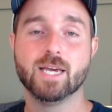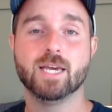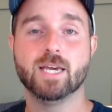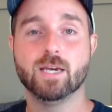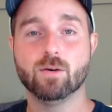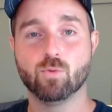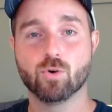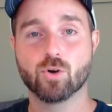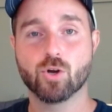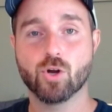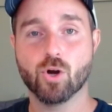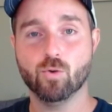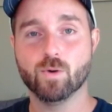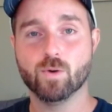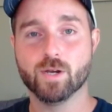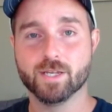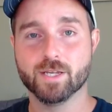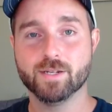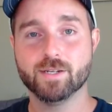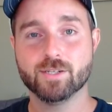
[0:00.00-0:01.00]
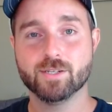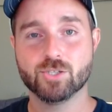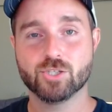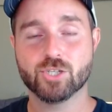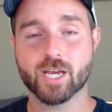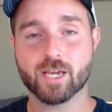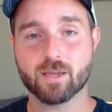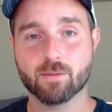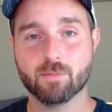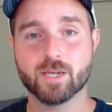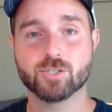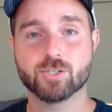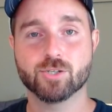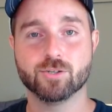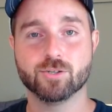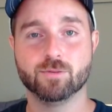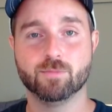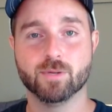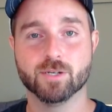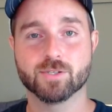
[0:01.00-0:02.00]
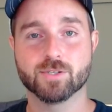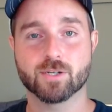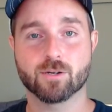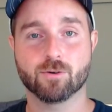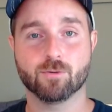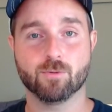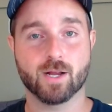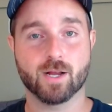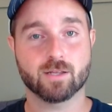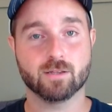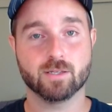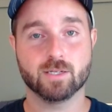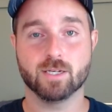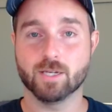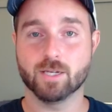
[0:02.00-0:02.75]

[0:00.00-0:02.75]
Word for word: it will go in, check and make sure you built it correctly.